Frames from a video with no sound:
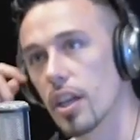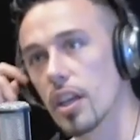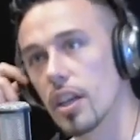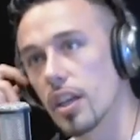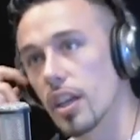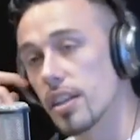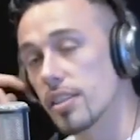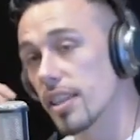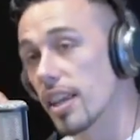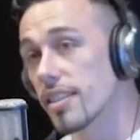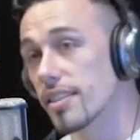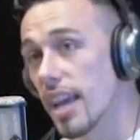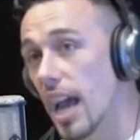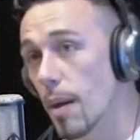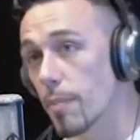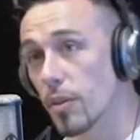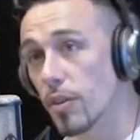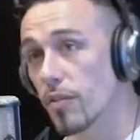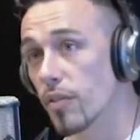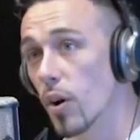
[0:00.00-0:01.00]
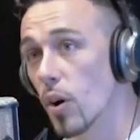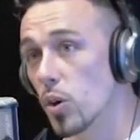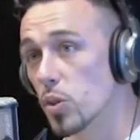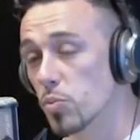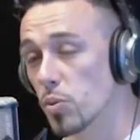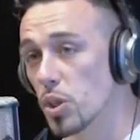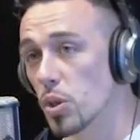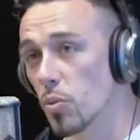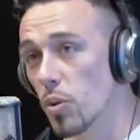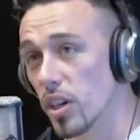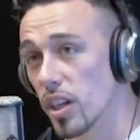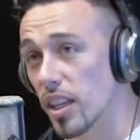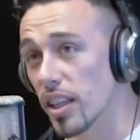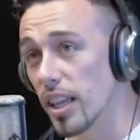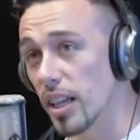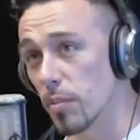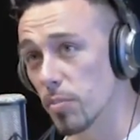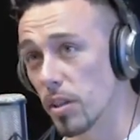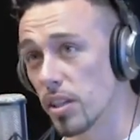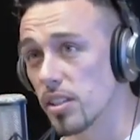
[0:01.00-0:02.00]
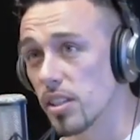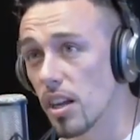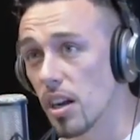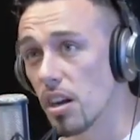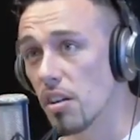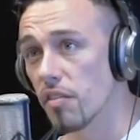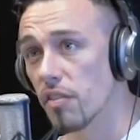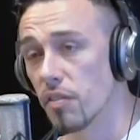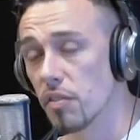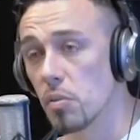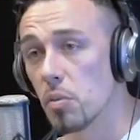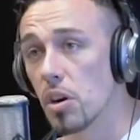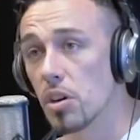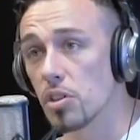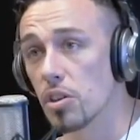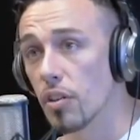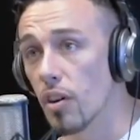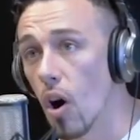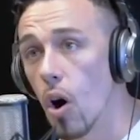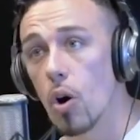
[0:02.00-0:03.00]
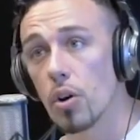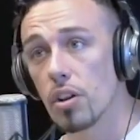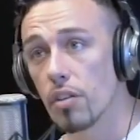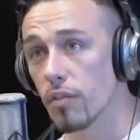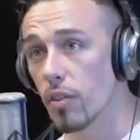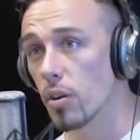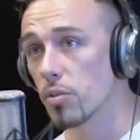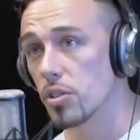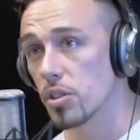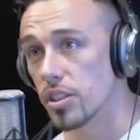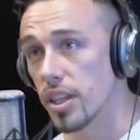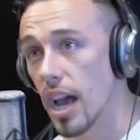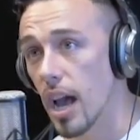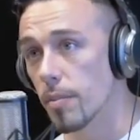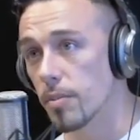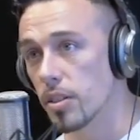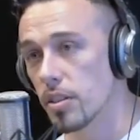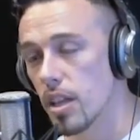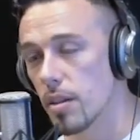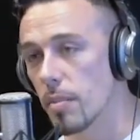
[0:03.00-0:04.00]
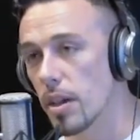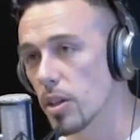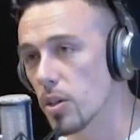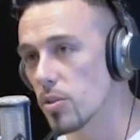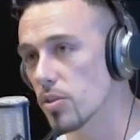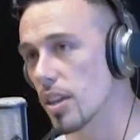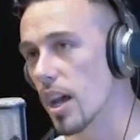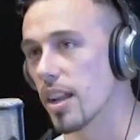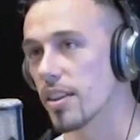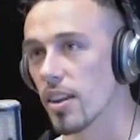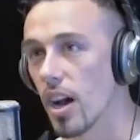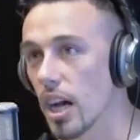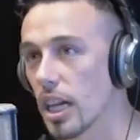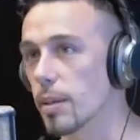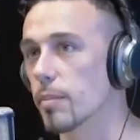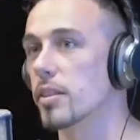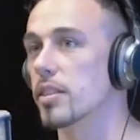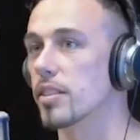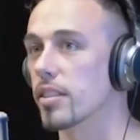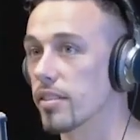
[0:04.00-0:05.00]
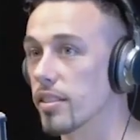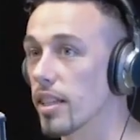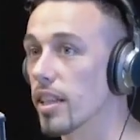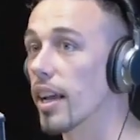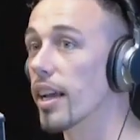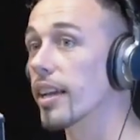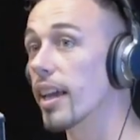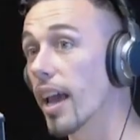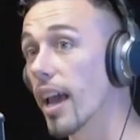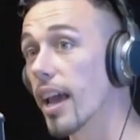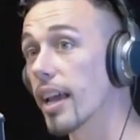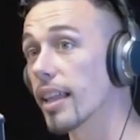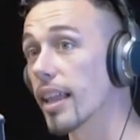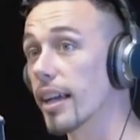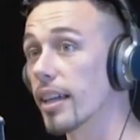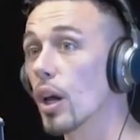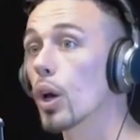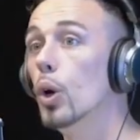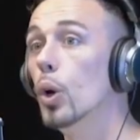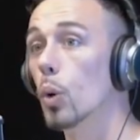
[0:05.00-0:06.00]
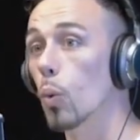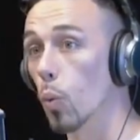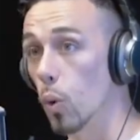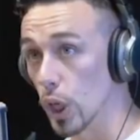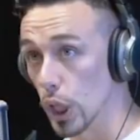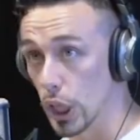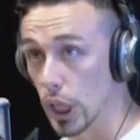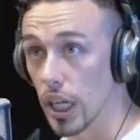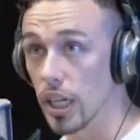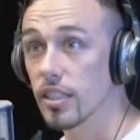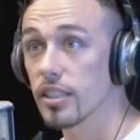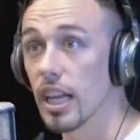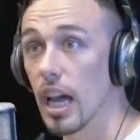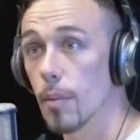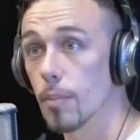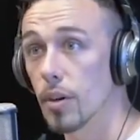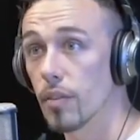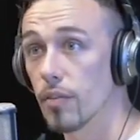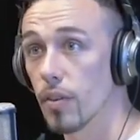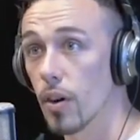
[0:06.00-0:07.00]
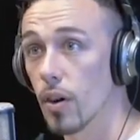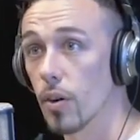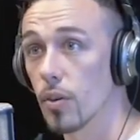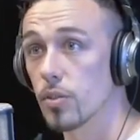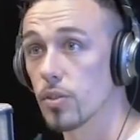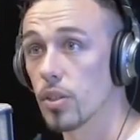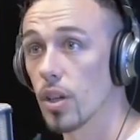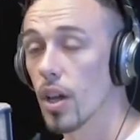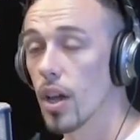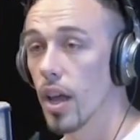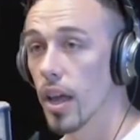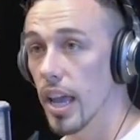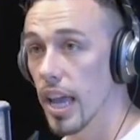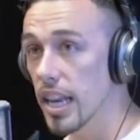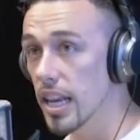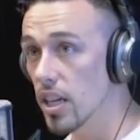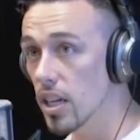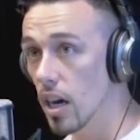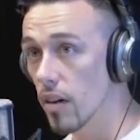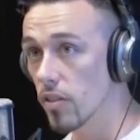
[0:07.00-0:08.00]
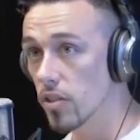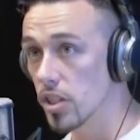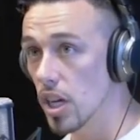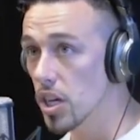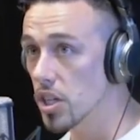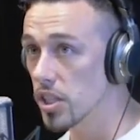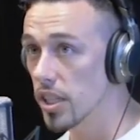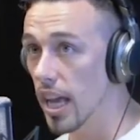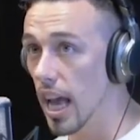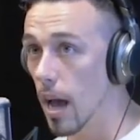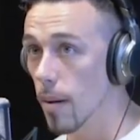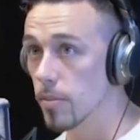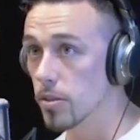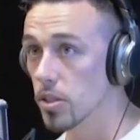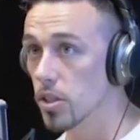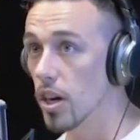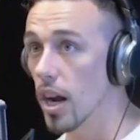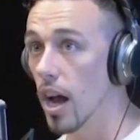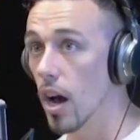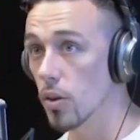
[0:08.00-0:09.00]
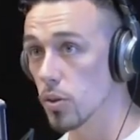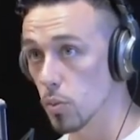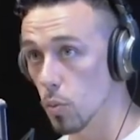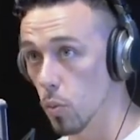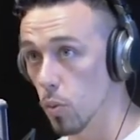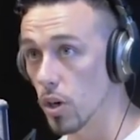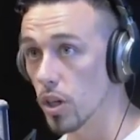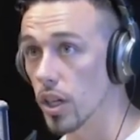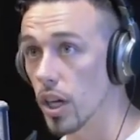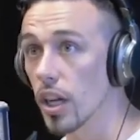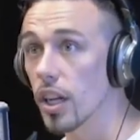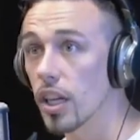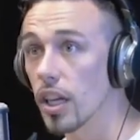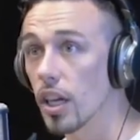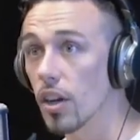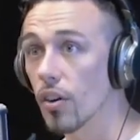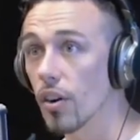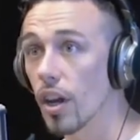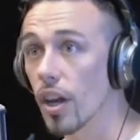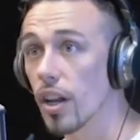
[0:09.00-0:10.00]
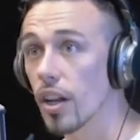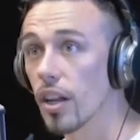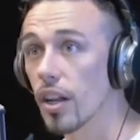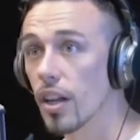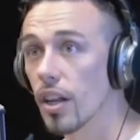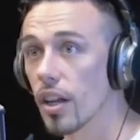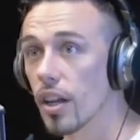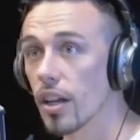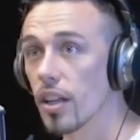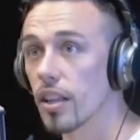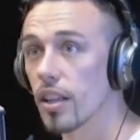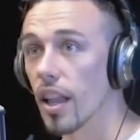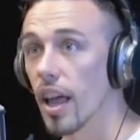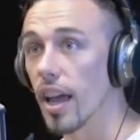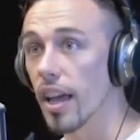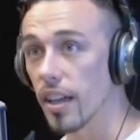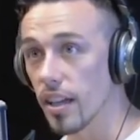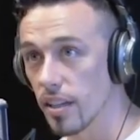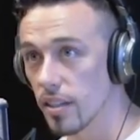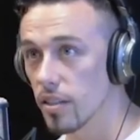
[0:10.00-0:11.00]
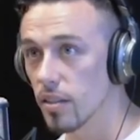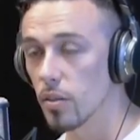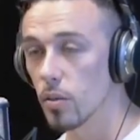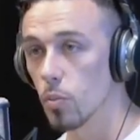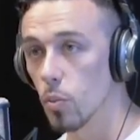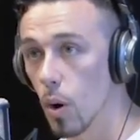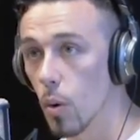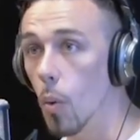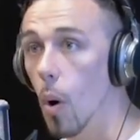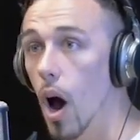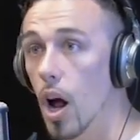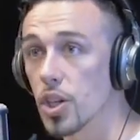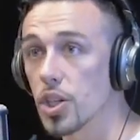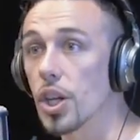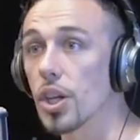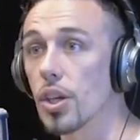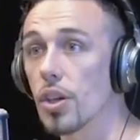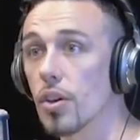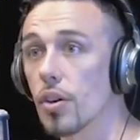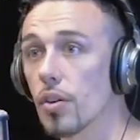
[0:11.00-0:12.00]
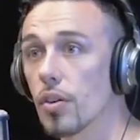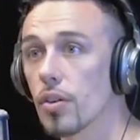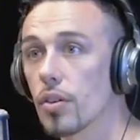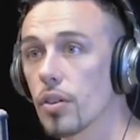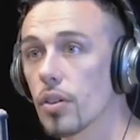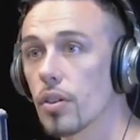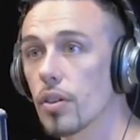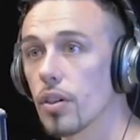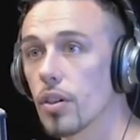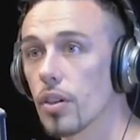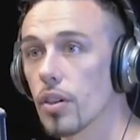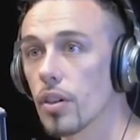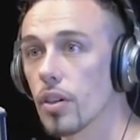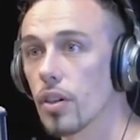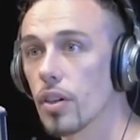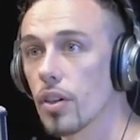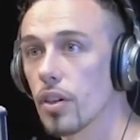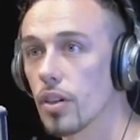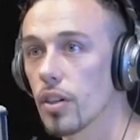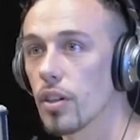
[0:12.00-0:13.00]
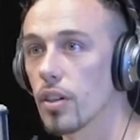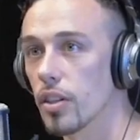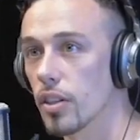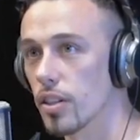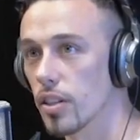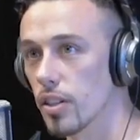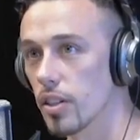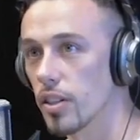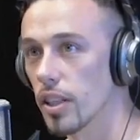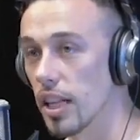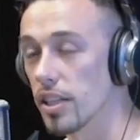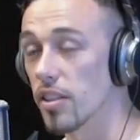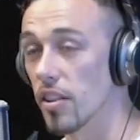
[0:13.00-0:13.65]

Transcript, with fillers: because they tap your phones when you work at like a place like area 51 your all your phones are tapped they make you sign documents that say like hey like we're gonna tap your phones any conversation that happens at your house we're gonna hear it like we're watching you that's the